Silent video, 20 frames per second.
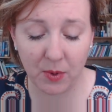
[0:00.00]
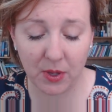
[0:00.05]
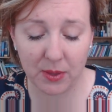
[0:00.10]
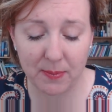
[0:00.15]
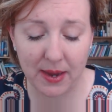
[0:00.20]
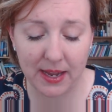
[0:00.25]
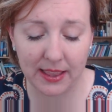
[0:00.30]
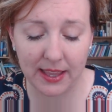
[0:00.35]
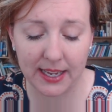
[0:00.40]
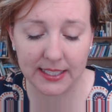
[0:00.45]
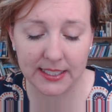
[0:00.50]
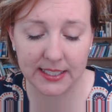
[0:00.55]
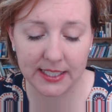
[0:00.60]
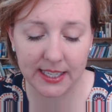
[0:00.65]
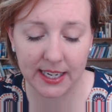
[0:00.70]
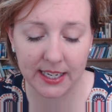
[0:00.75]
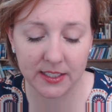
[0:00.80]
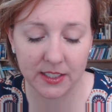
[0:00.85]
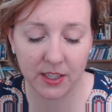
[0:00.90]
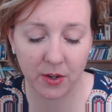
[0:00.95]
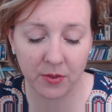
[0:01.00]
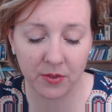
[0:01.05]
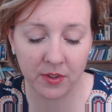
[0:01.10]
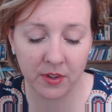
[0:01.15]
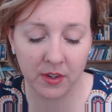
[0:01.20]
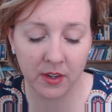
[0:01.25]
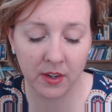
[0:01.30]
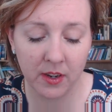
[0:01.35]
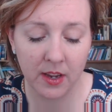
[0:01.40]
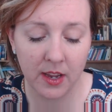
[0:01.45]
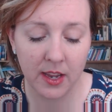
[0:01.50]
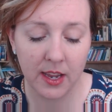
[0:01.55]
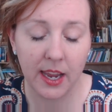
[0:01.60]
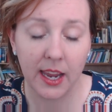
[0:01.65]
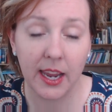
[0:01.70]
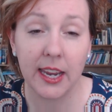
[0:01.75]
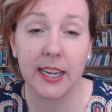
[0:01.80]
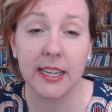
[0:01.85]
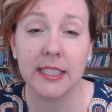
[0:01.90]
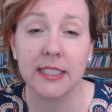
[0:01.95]
with my light skin tone,
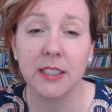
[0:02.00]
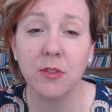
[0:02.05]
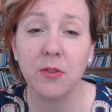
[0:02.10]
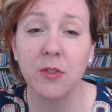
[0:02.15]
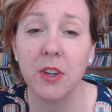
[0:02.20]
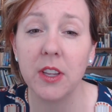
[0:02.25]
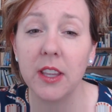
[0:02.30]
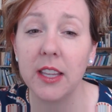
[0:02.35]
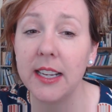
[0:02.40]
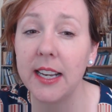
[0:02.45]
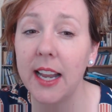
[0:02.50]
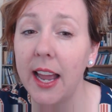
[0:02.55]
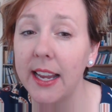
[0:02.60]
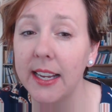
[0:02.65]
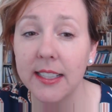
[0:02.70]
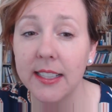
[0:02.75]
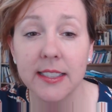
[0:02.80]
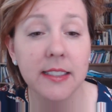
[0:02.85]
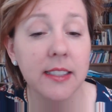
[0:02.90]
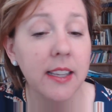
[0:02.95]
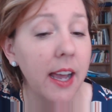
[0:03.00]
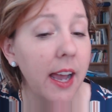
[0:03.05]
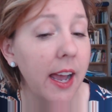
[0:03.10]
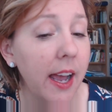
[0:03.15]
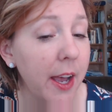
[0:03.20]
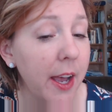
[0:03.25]
it's a really nice